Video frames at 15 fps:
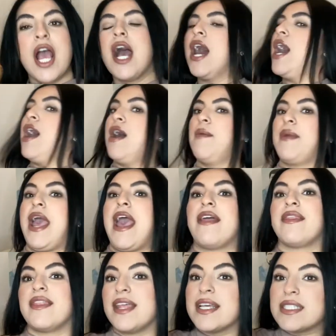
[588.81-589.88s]
Um,
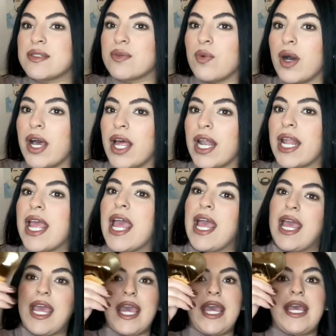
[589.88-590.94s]
and this one
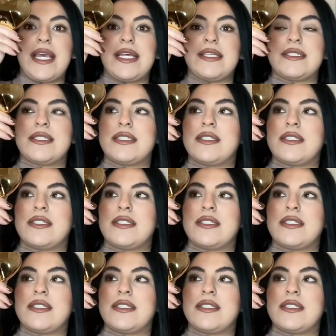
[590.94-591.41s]
is